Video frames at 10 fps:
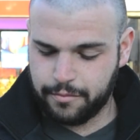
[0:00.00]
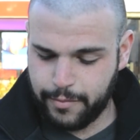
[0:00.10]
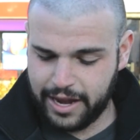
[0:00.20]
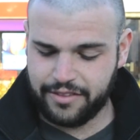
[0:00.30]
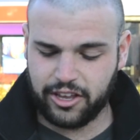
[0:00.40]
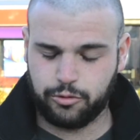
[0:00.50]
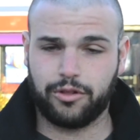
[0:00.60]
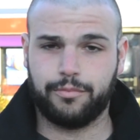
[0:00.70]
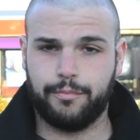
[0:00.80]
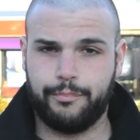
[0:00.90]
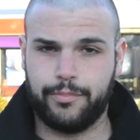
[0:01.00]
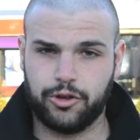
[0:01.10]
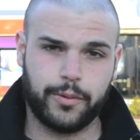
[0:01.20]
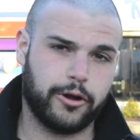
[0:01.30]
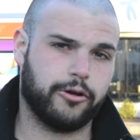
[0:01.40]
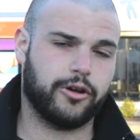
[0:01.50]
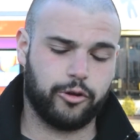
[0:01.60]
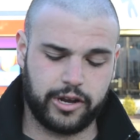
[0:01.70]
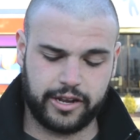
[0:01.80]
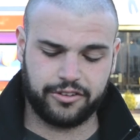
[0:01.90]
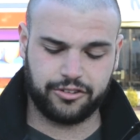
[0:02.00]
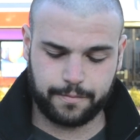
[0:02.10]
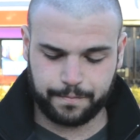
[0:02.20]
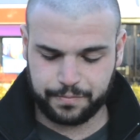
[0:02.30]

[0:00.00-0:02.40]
made this with superior ingredients,